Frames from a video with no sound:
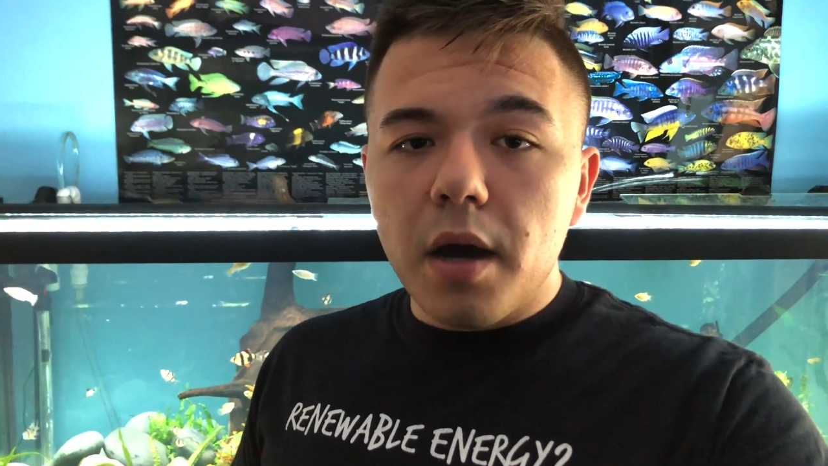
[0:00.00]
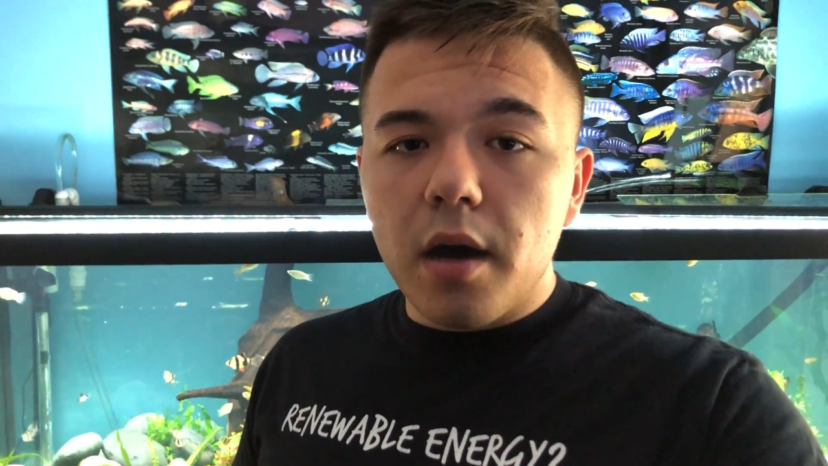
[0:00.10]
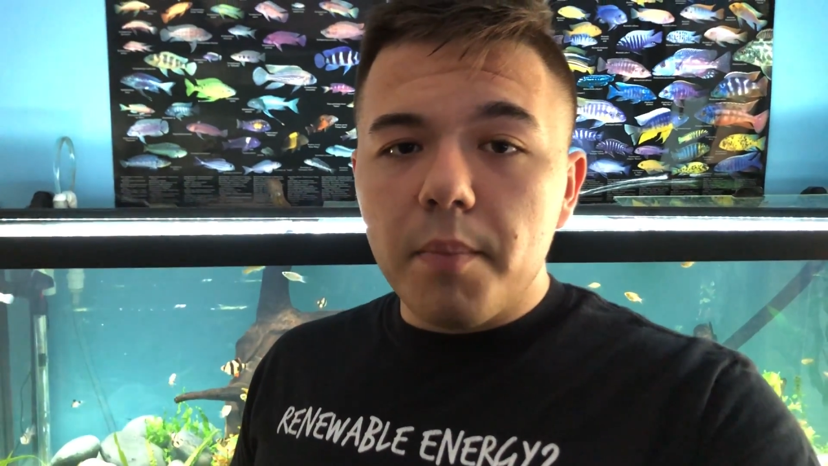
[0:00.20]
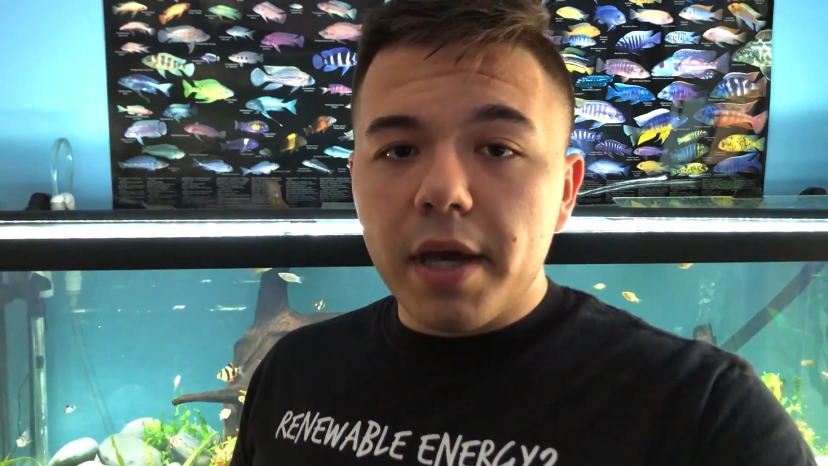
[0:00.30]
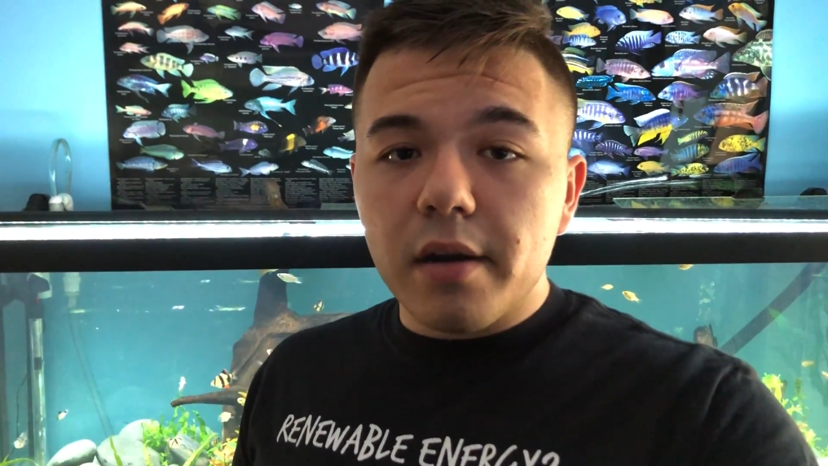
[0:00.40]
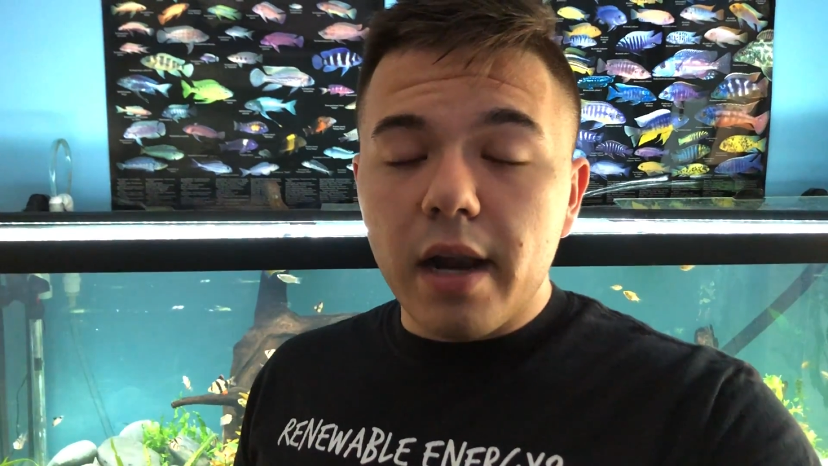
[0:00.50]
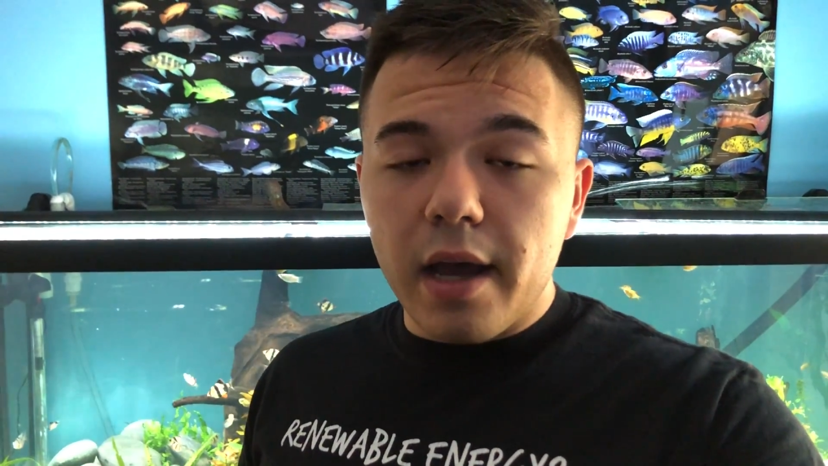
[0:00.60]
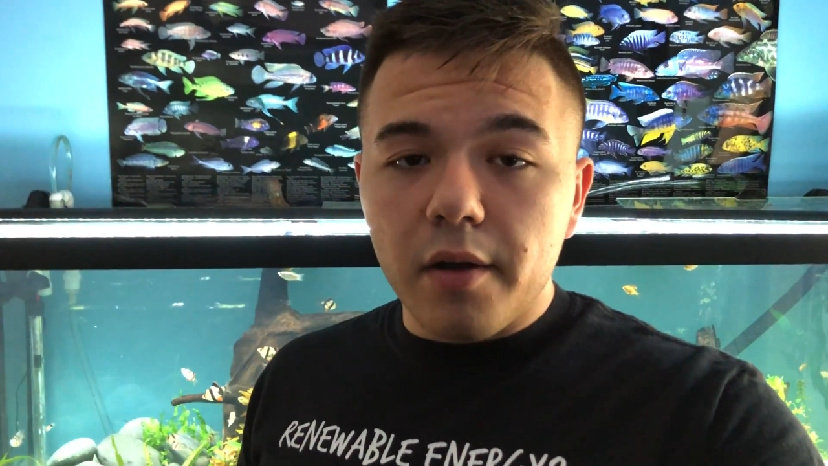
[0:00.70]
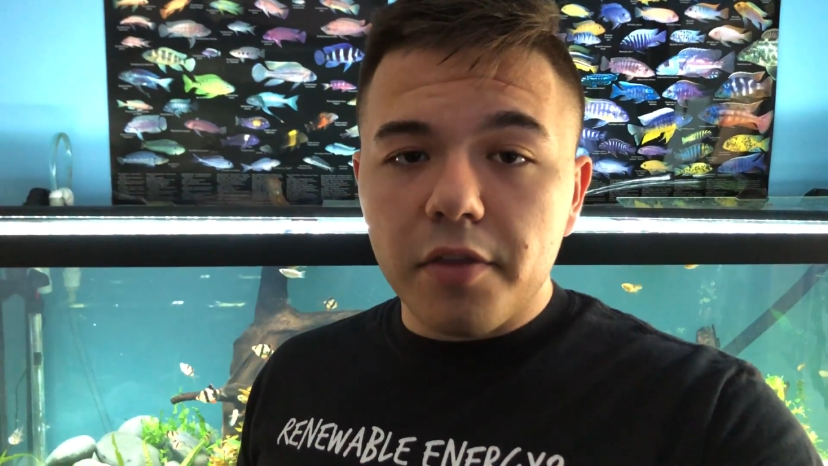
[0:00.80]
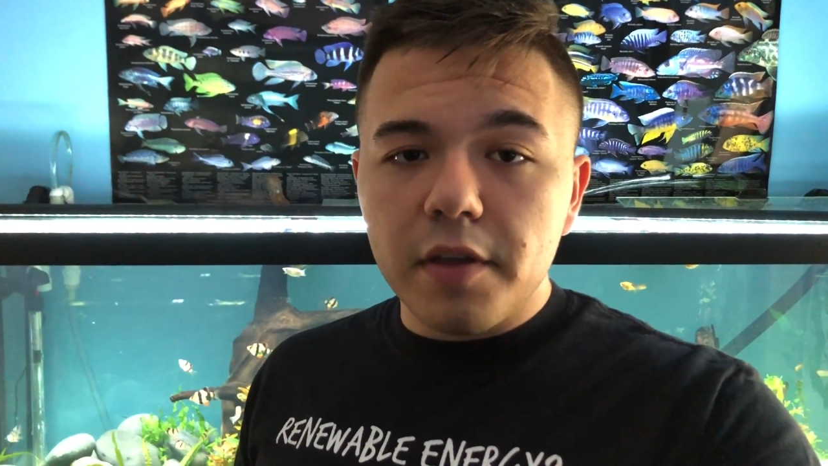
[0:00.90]
better
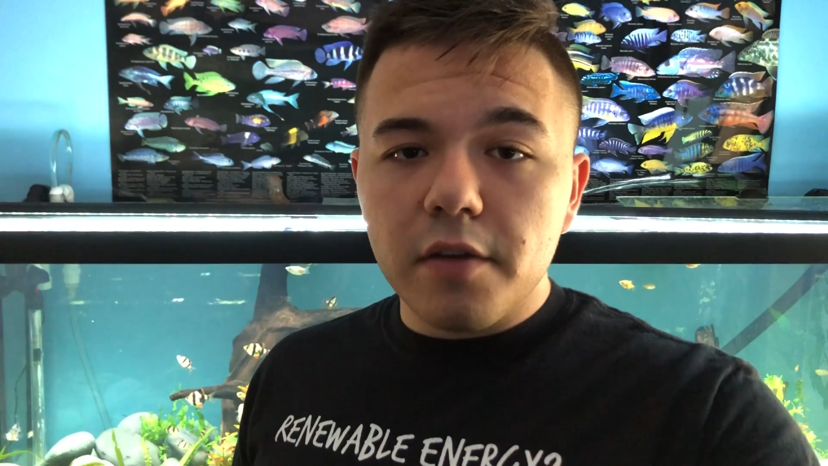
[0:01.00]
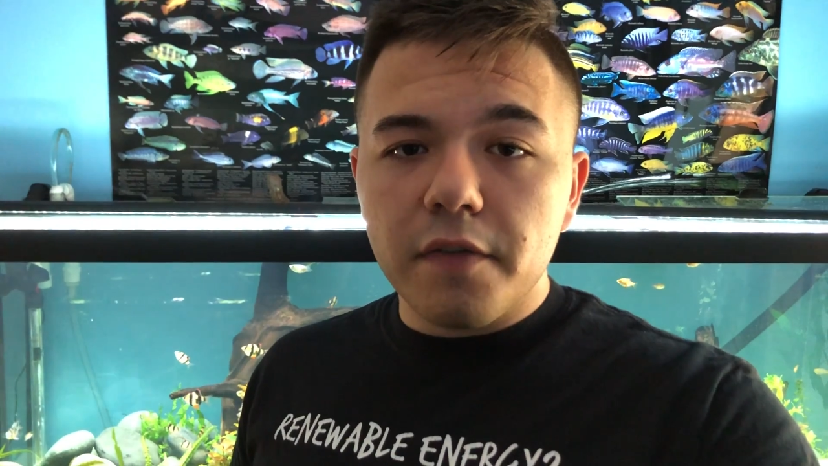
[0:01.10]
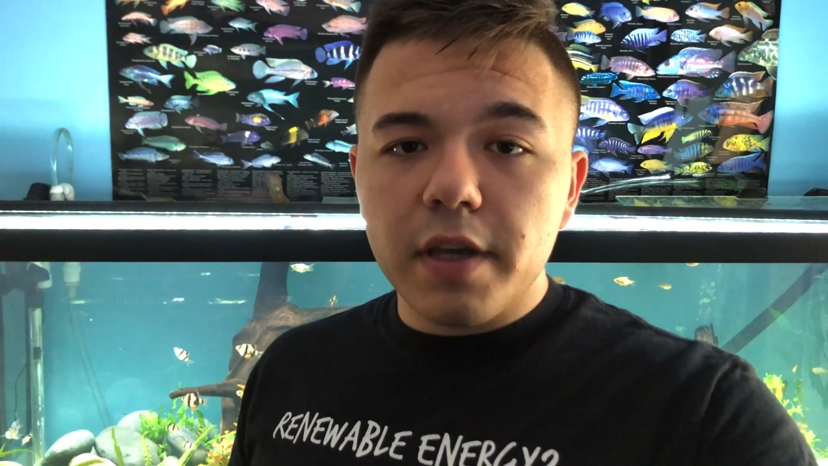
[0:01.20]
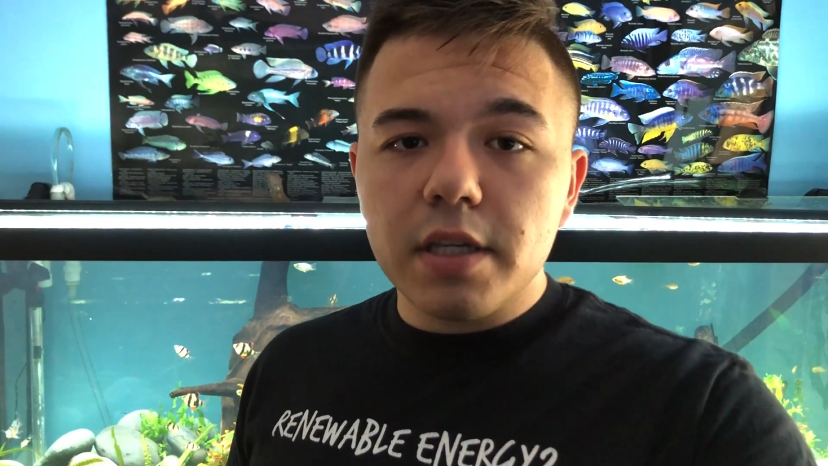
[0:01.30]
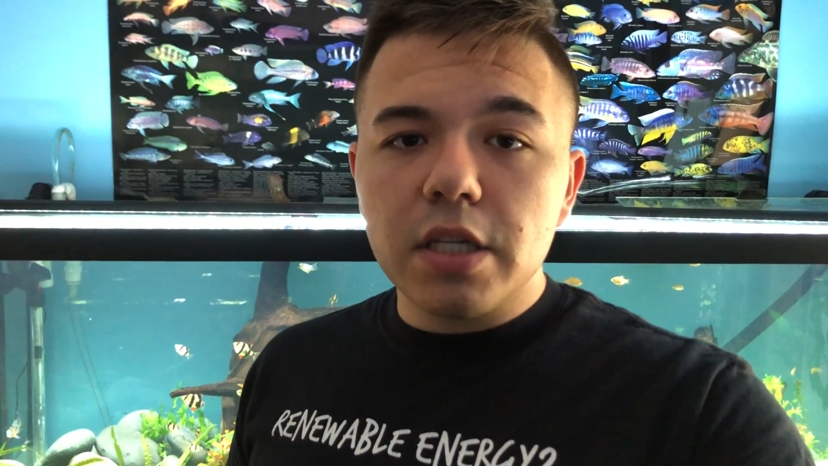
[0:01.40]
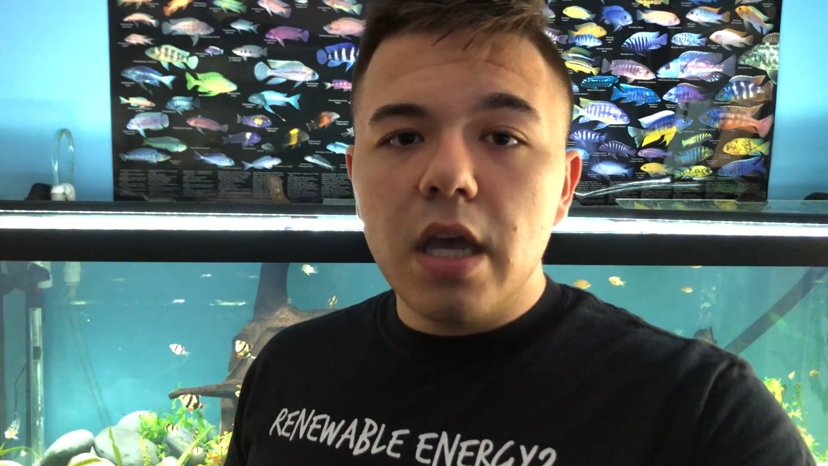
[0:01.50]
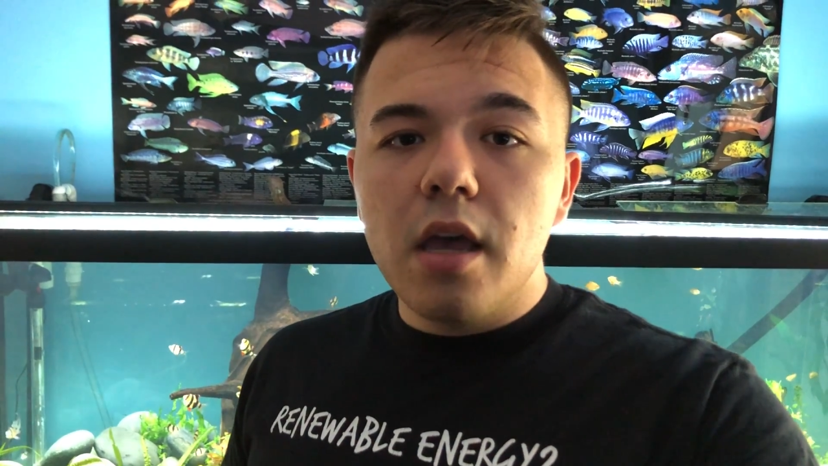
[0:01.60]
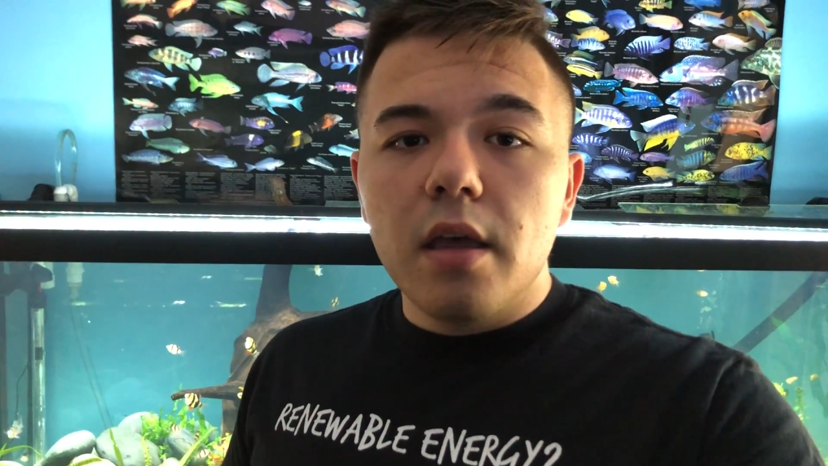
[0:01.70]
health in your fish.